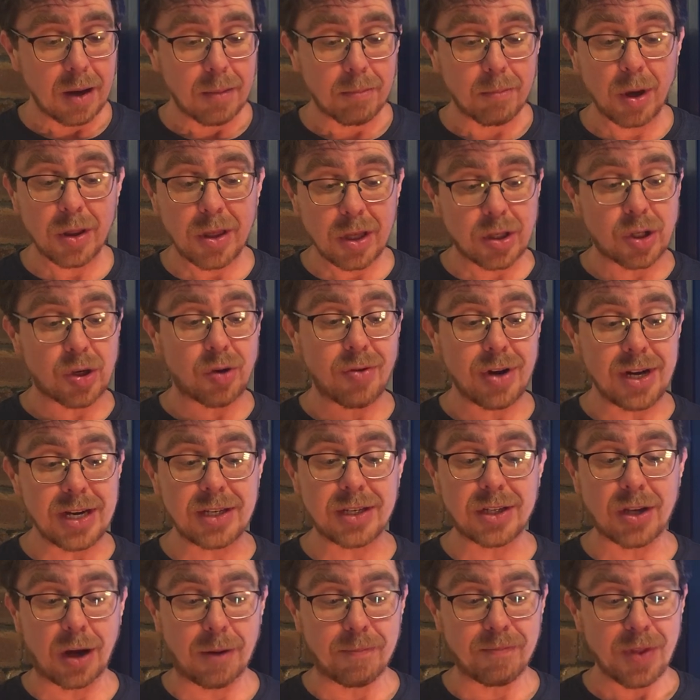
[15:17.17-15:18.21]
Mother
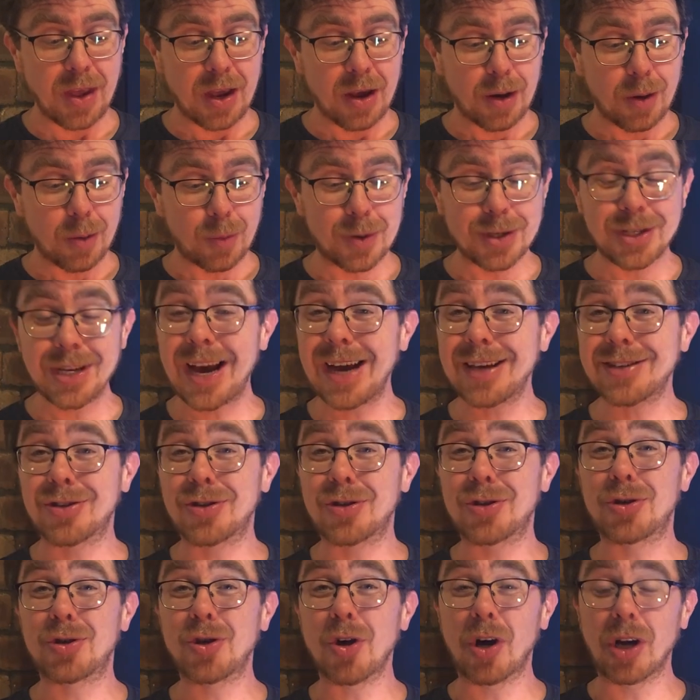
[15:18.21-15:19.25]
Teresa was asked
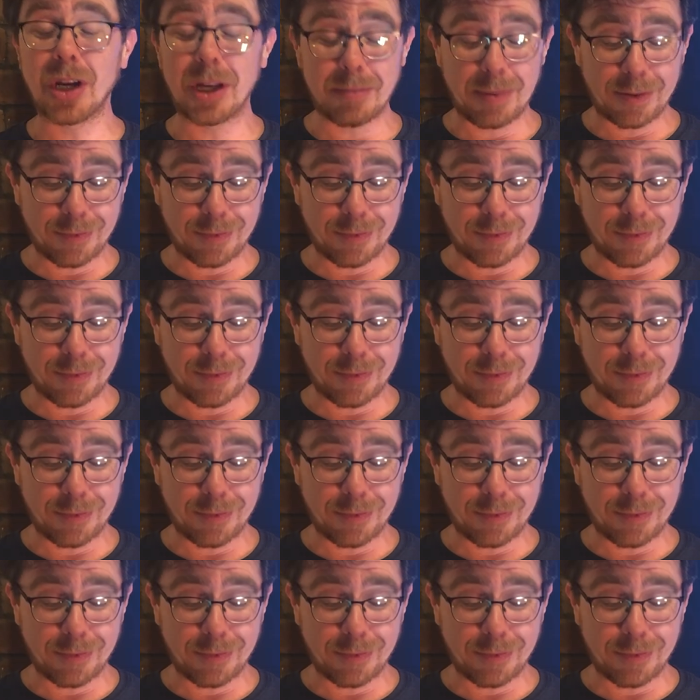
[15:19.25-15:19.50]
shortly